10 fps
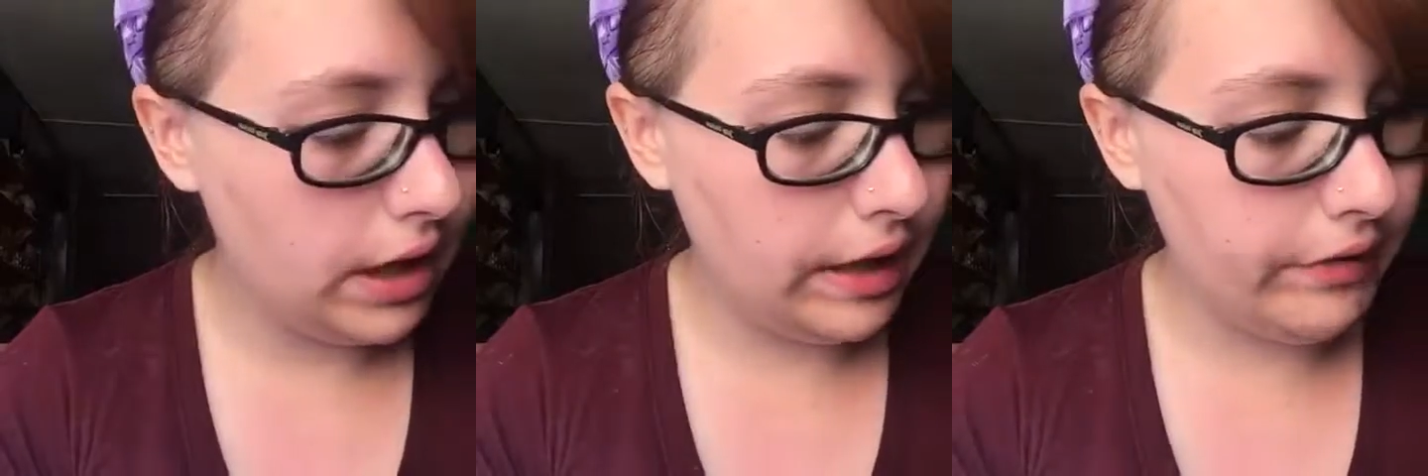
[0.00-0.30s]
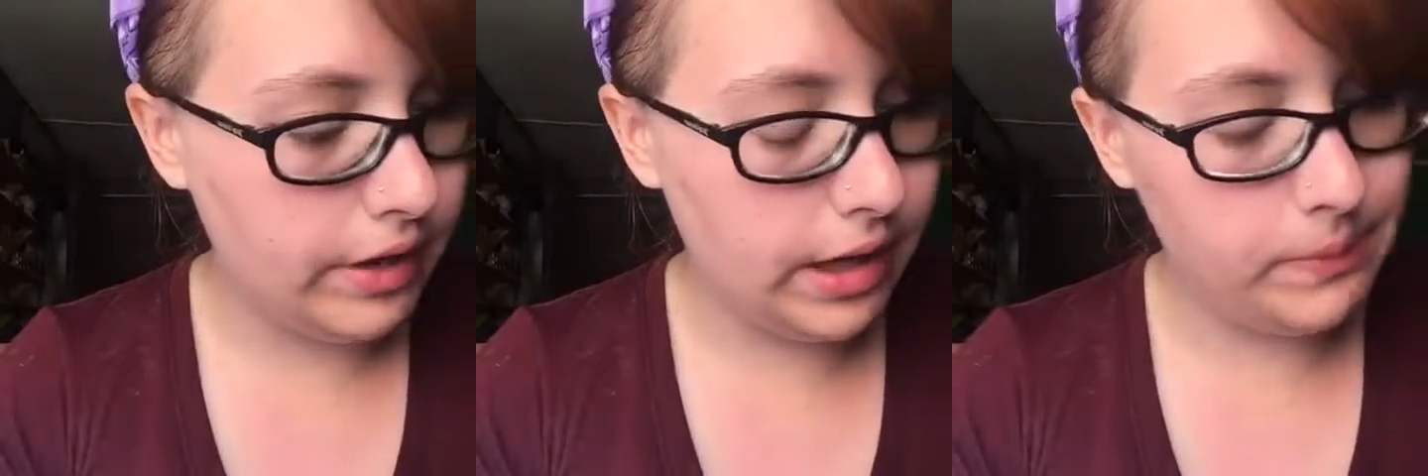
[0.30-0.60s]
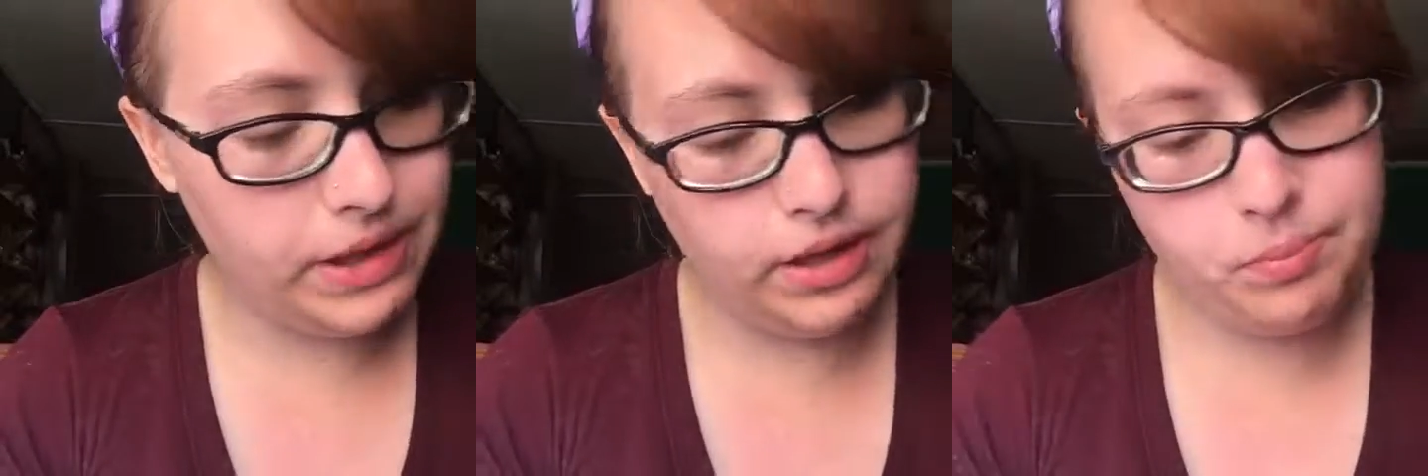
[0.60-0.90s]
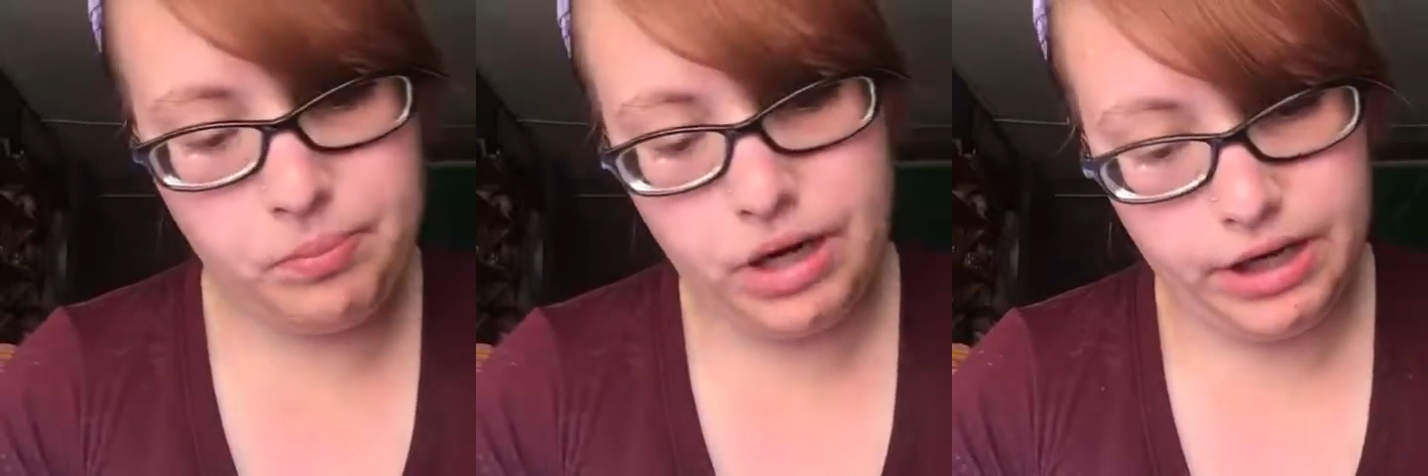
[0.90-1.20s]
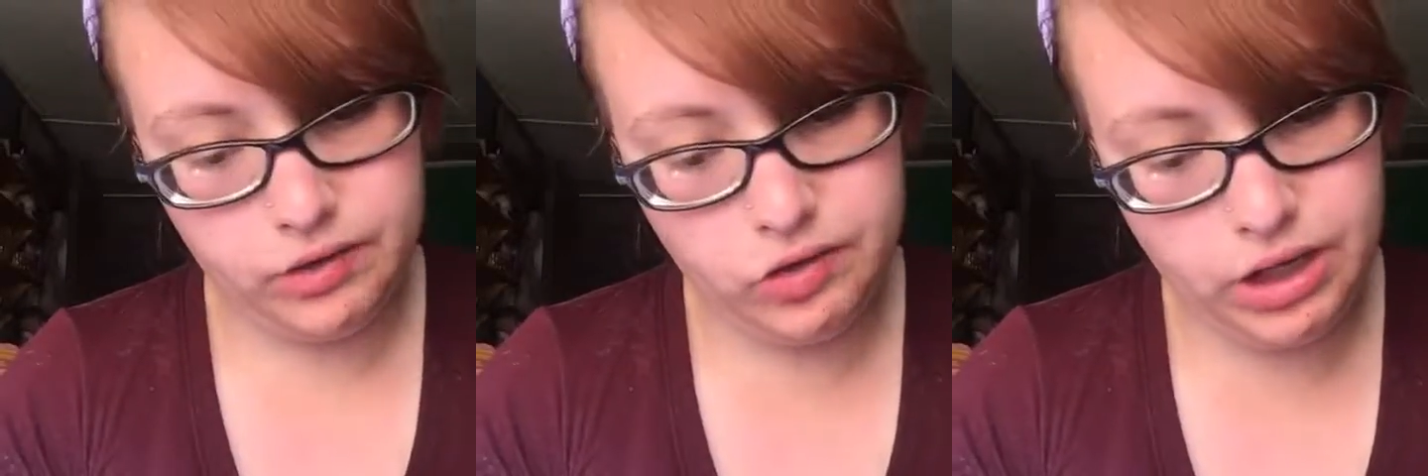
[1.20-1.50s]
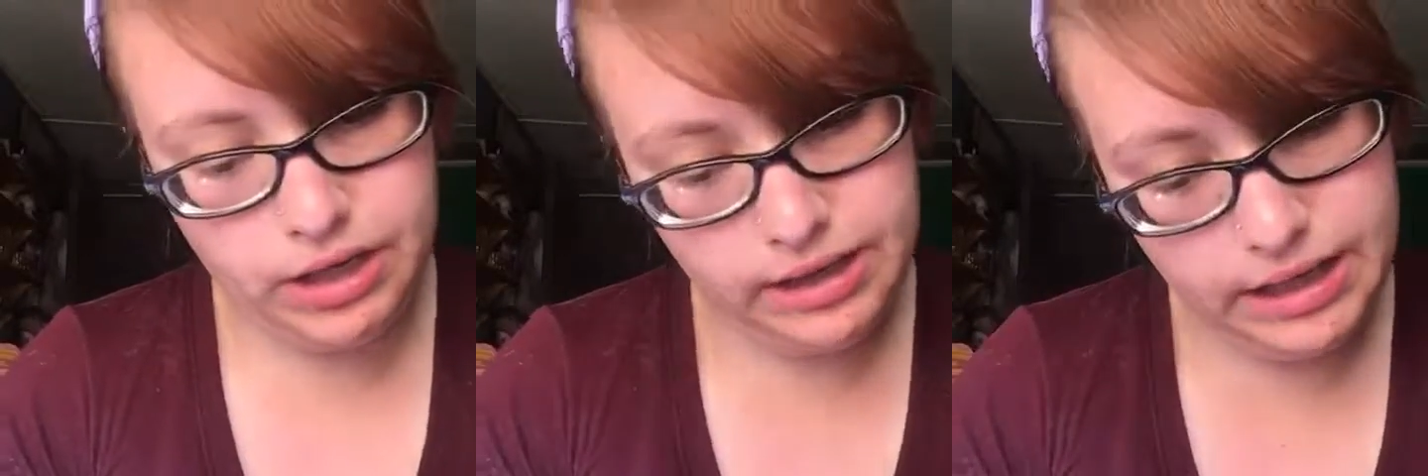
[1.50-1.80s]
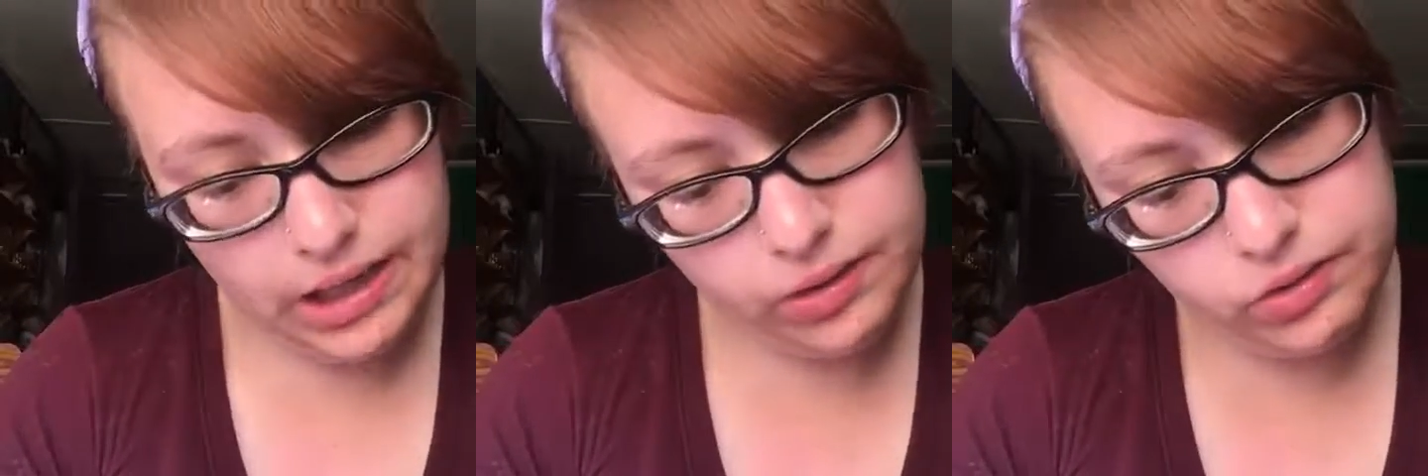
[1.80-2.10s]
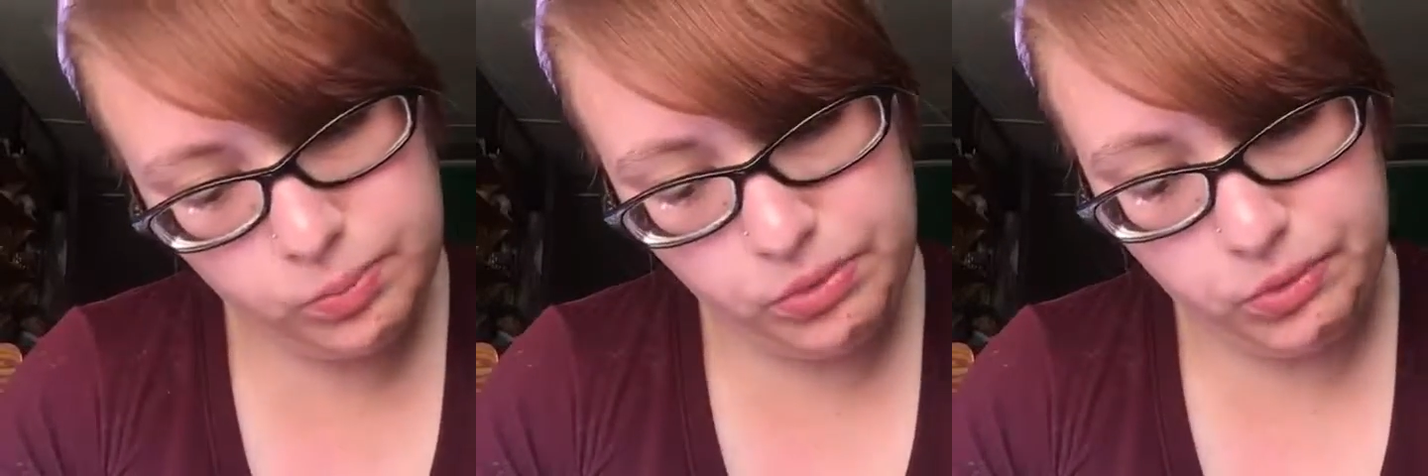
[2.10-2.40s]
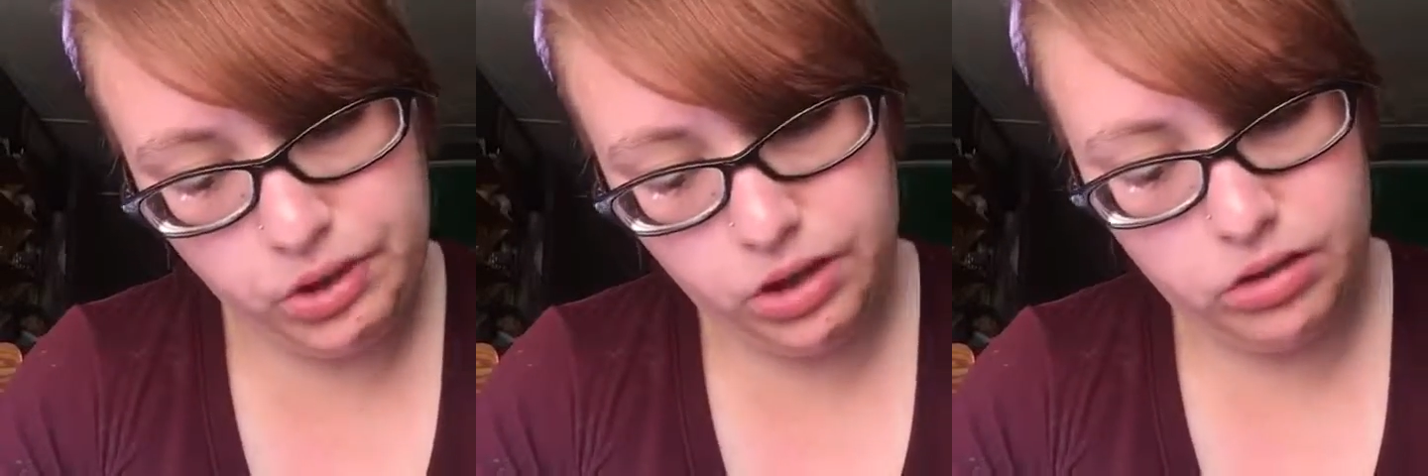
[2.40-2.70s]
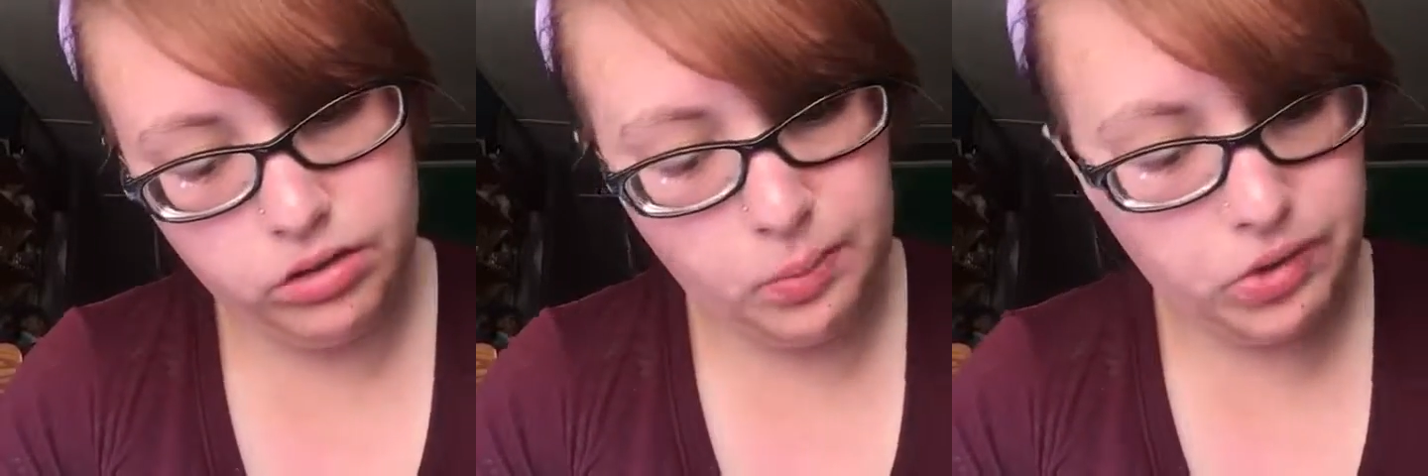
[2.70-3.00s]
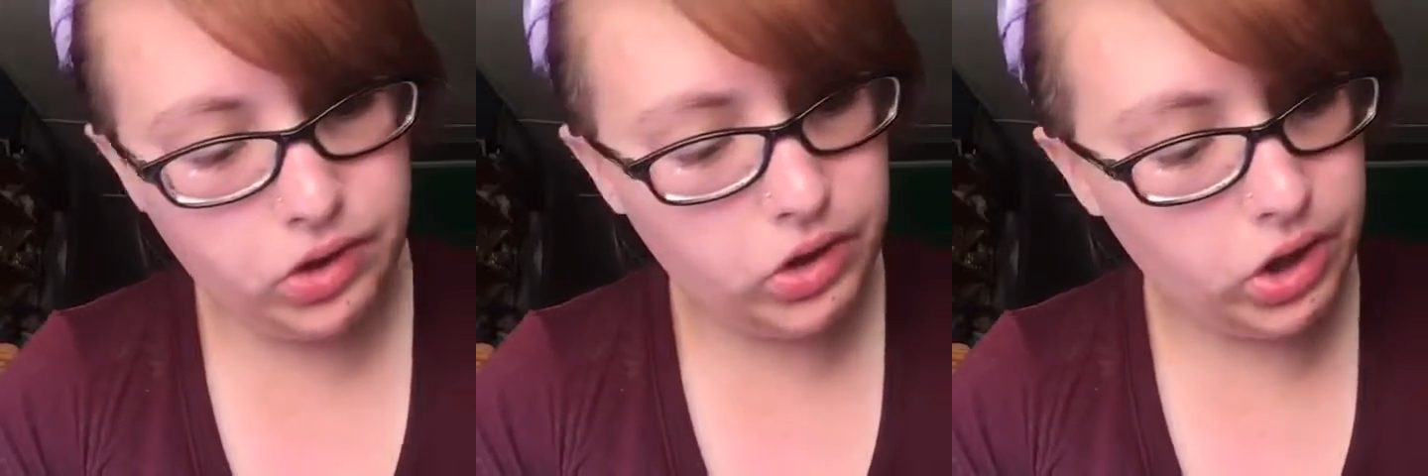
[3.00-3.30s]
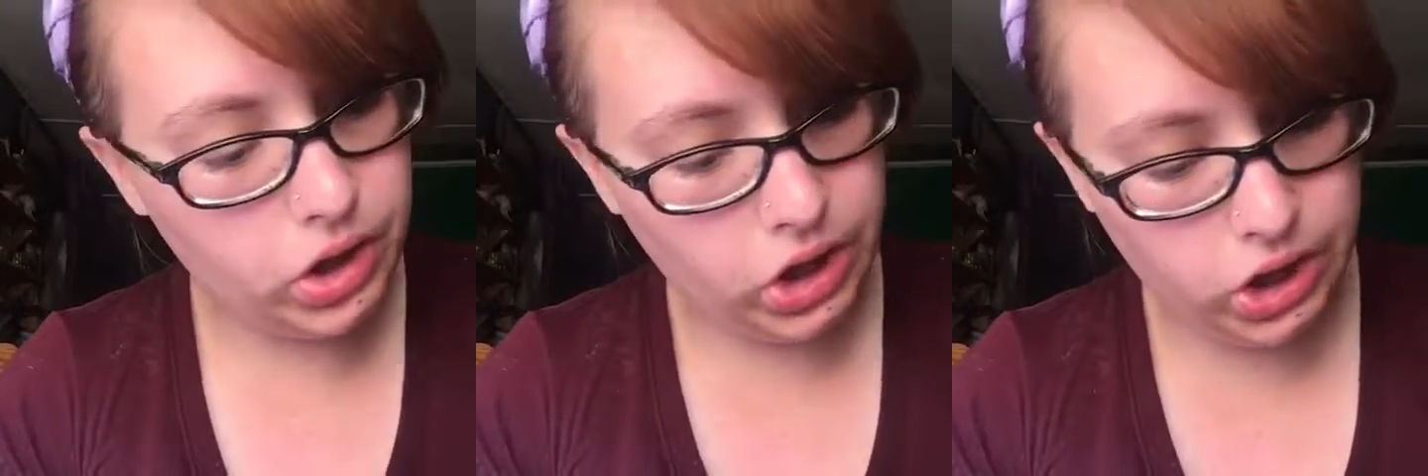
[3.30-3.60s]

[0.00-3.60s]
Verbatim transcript: and then I did buy J Cat's Beauty lipstick